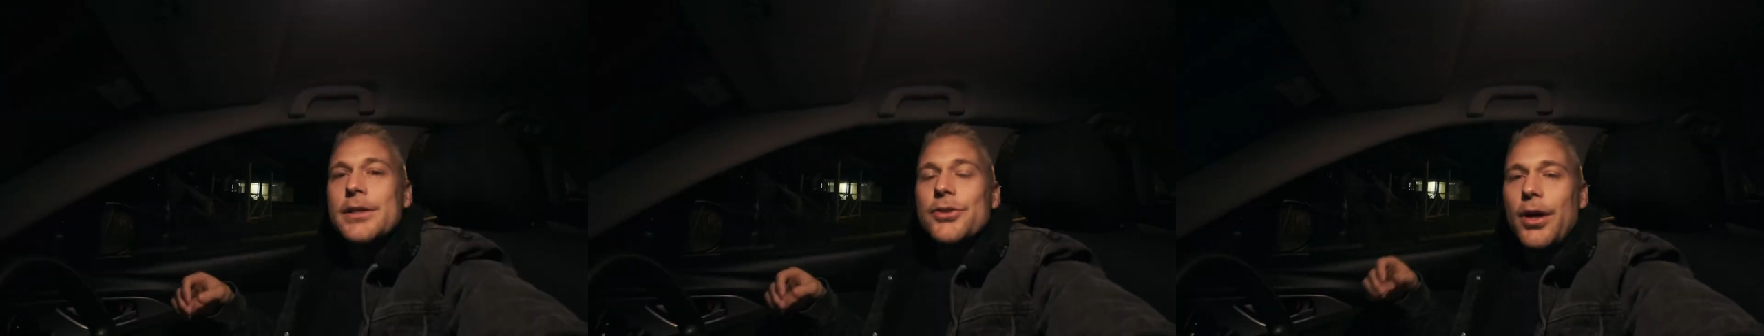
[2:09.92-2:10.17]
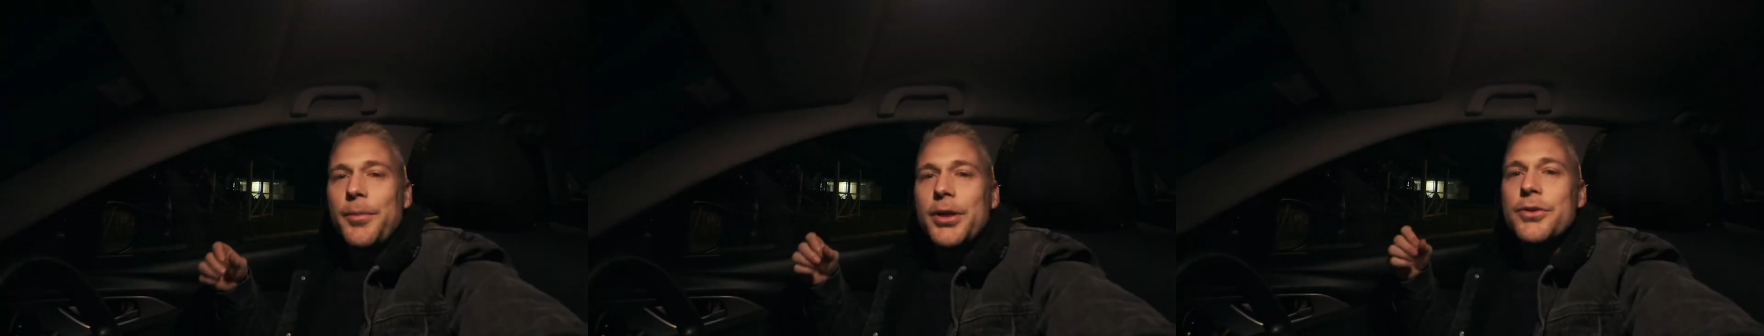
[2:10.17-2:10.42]

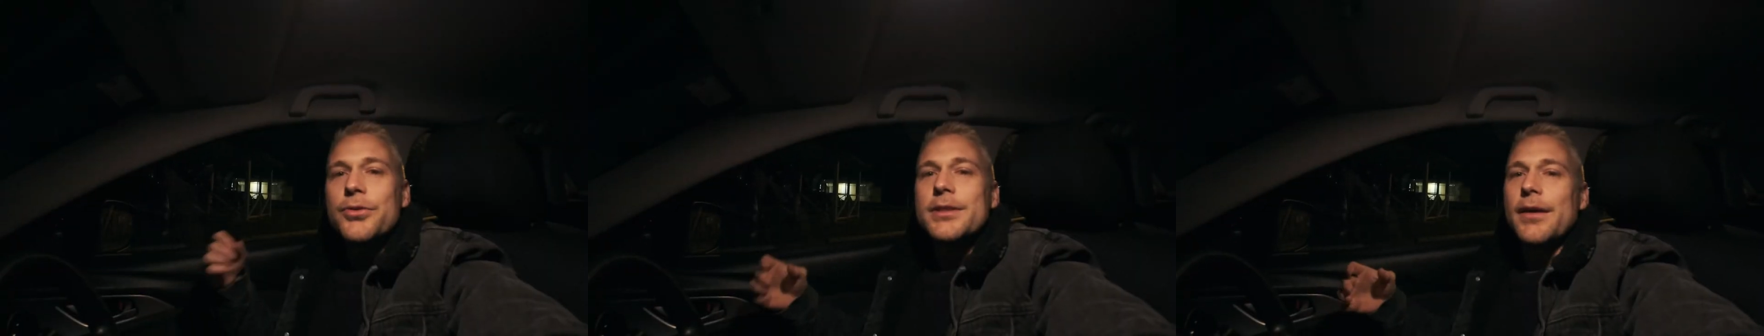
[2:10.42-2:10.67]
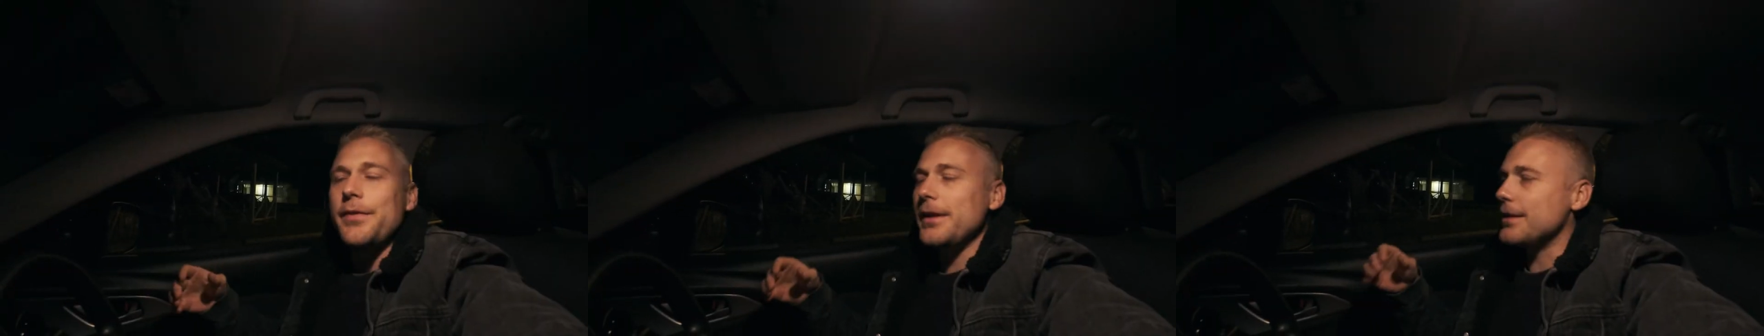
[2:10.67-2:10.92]
So I'm gonna do
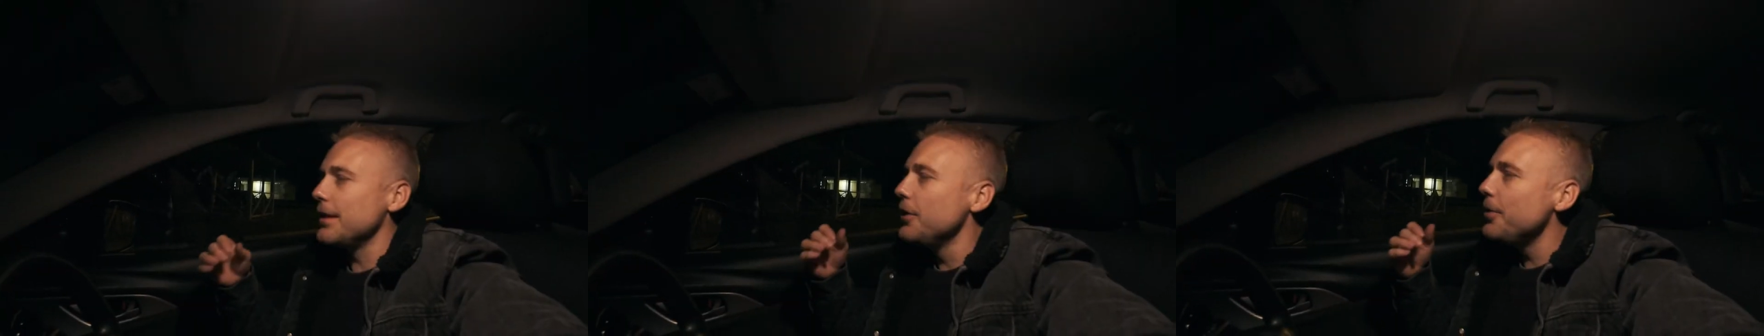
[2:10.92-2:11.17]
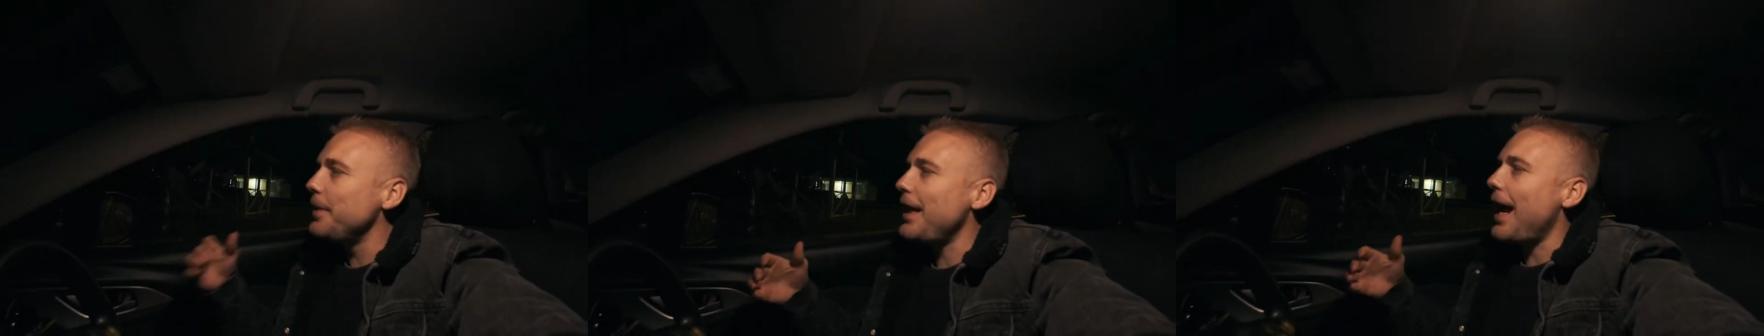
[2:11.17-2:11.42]
something that's a
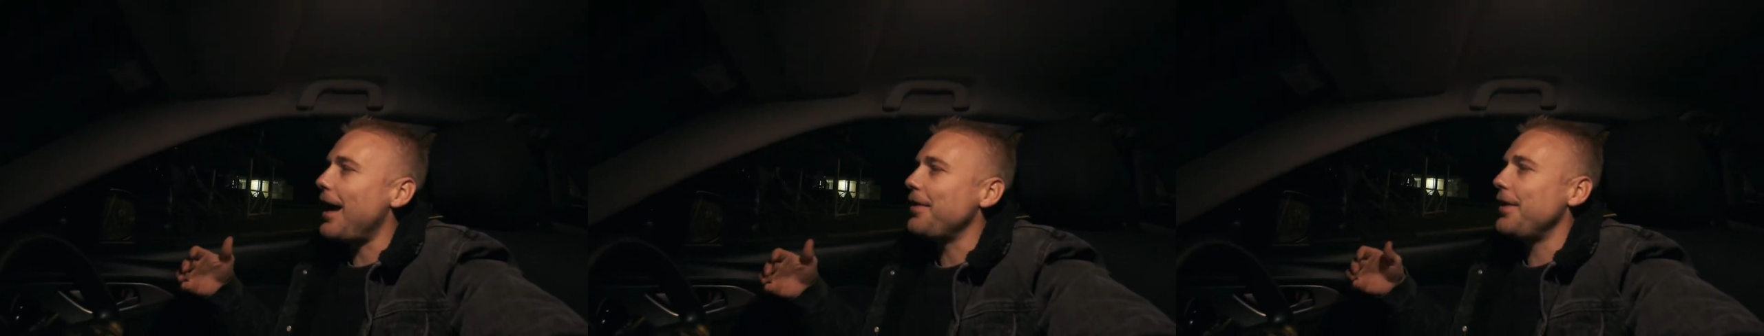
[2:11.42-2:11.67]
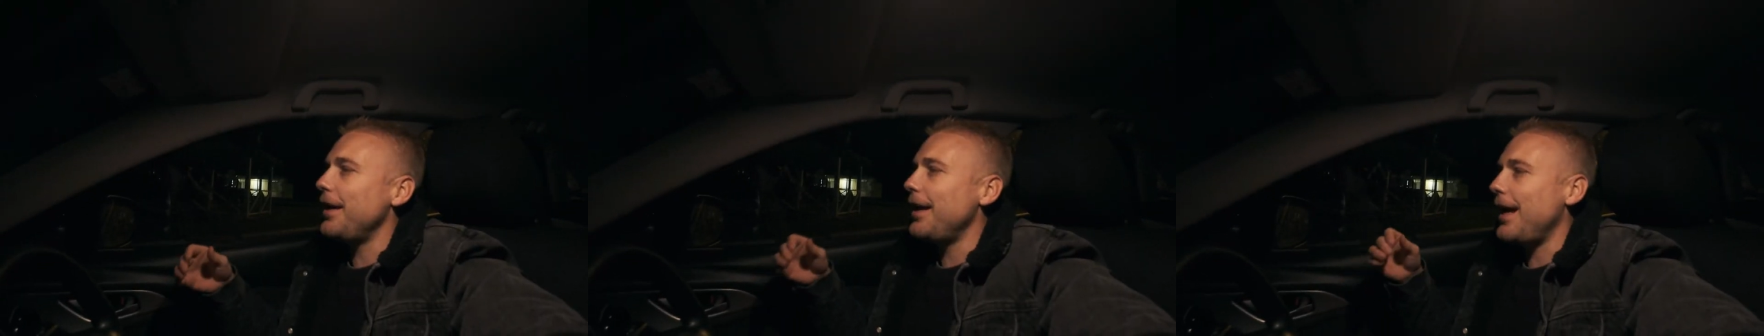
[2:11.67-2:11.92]
little bit
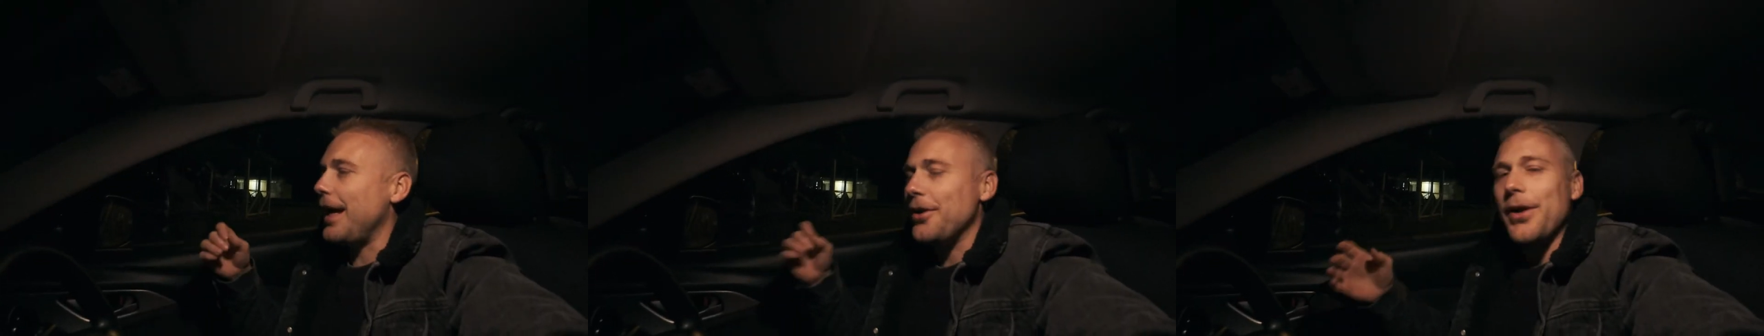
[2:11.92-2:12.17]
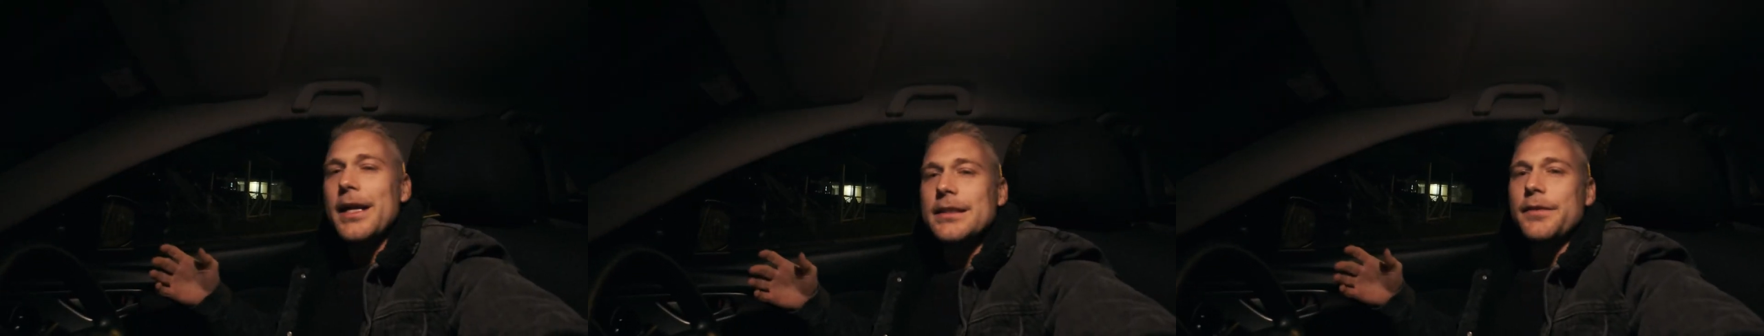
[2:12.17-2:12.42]
out there and
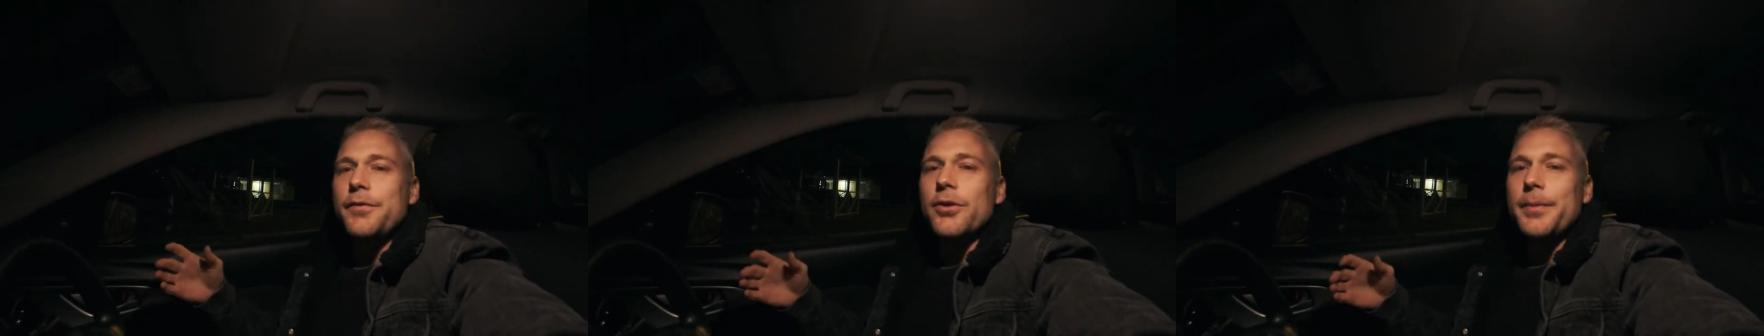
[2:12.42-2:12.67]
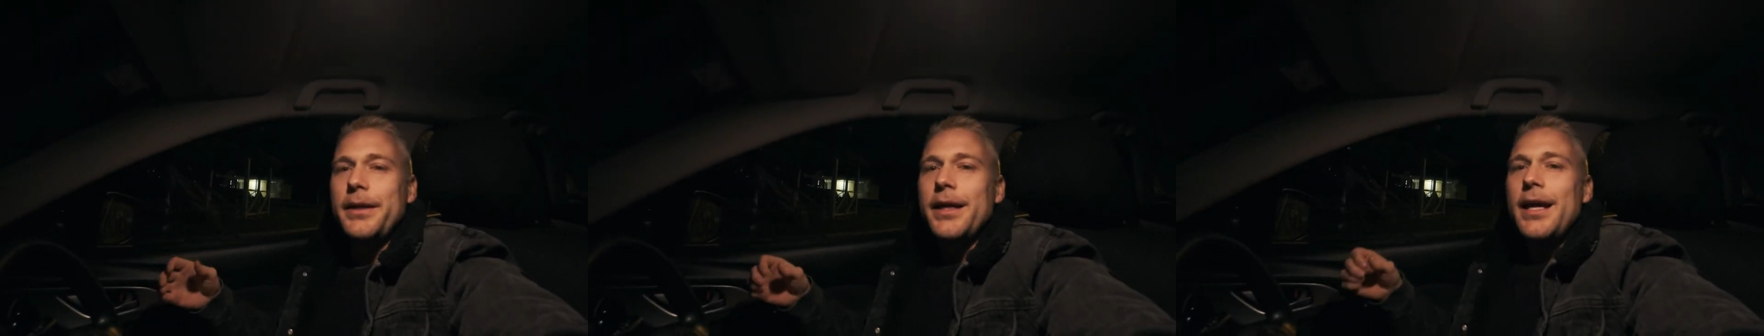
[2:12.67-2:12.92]
crazy
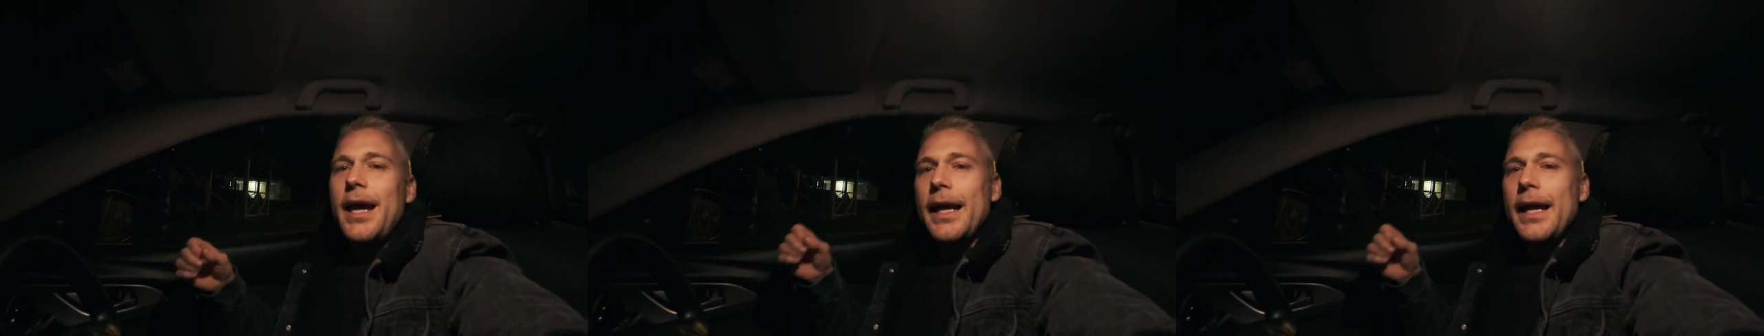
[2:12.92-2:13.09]
for me